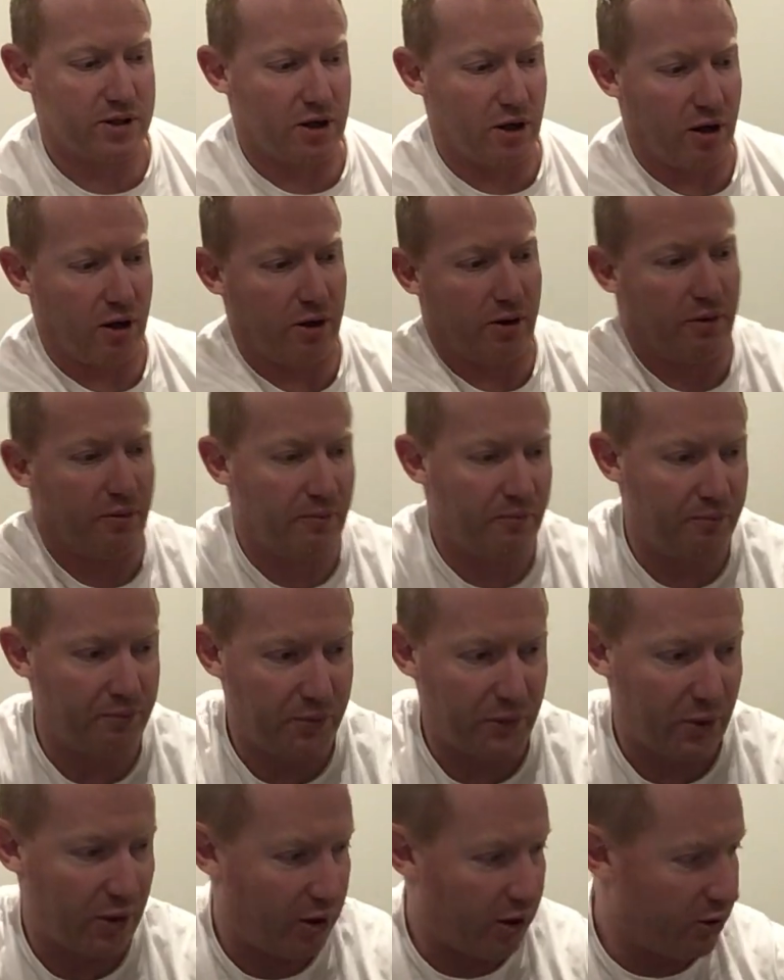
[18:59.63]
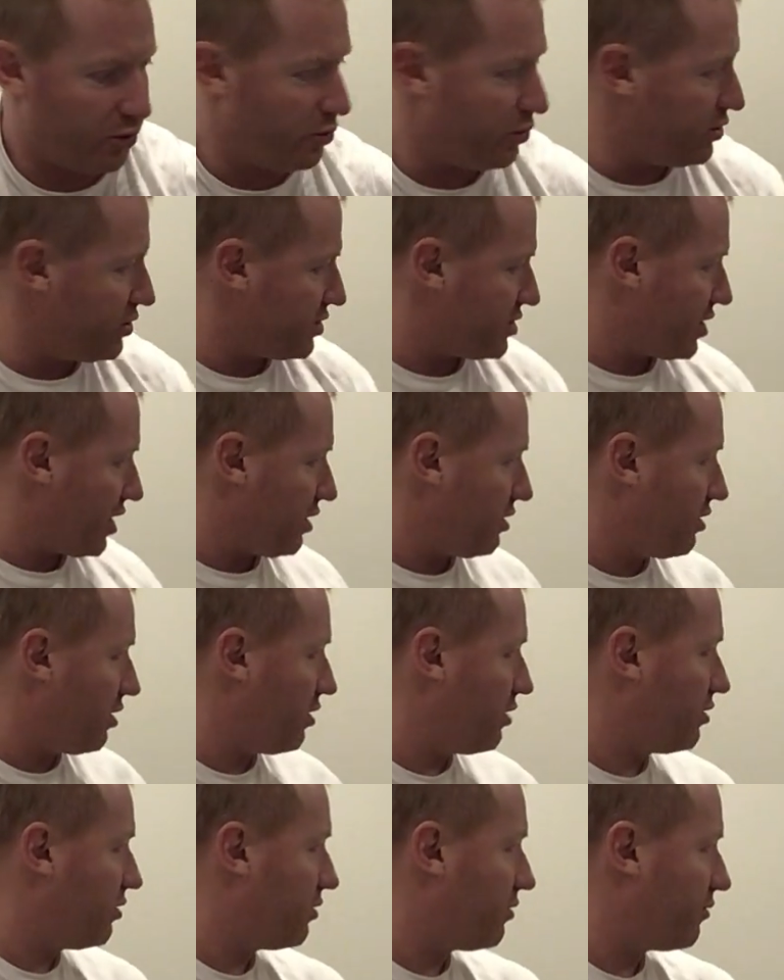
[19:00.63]
so I couldn't say
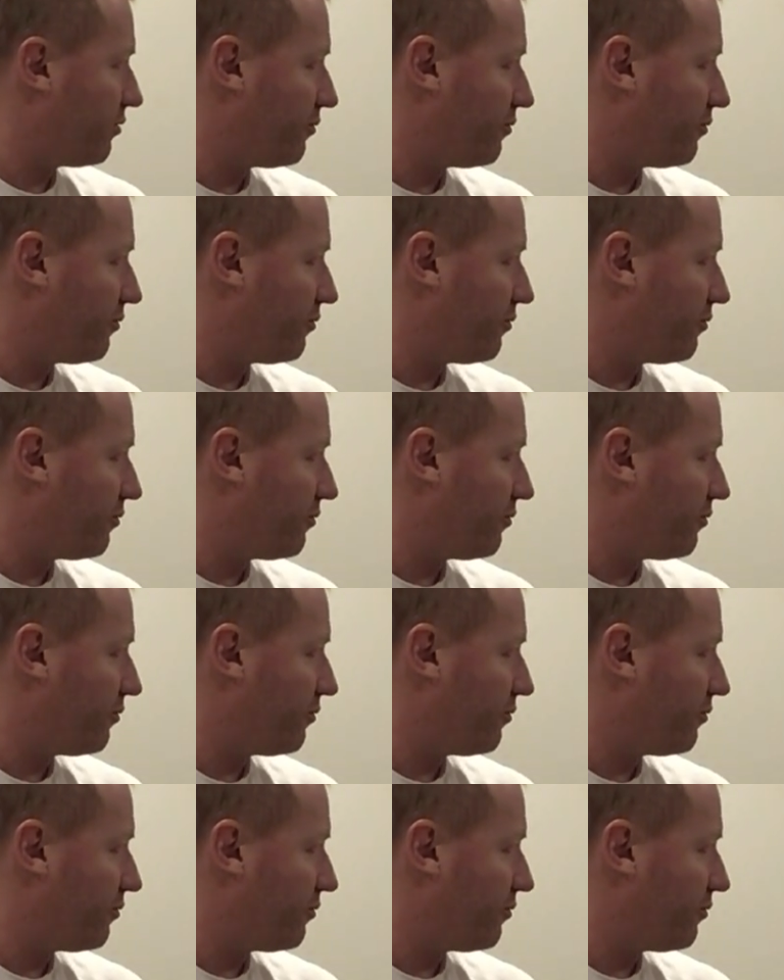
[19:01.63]
no.